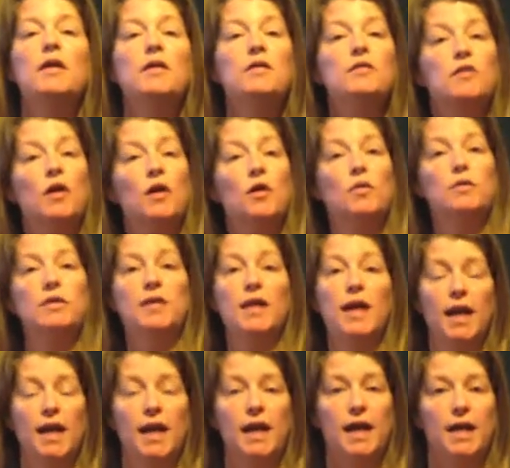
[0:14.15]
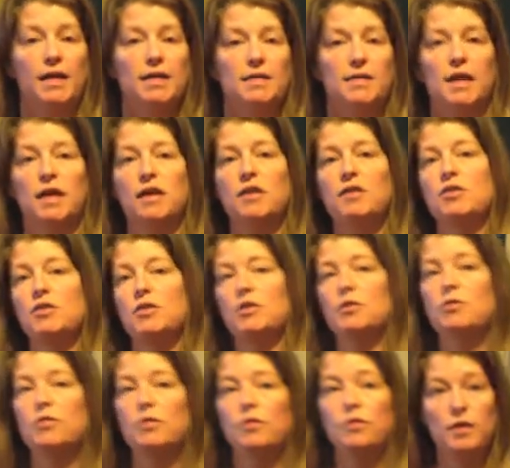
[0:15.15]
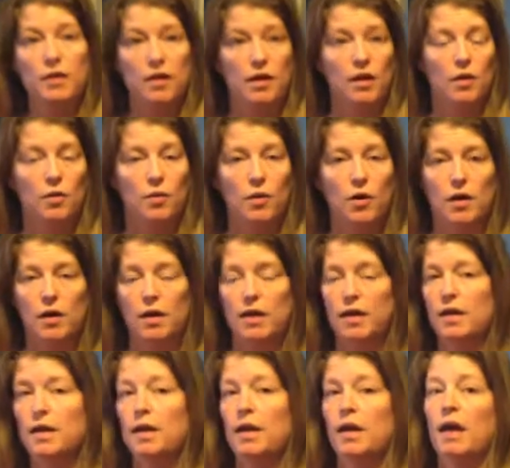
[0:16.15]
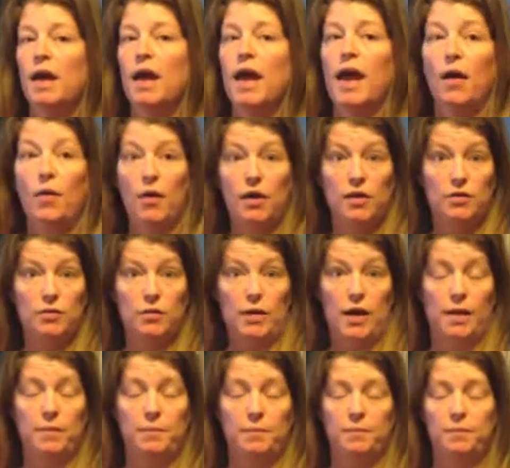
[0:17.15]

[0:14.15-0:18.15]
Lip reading: So today I decided to do a video on how I do that.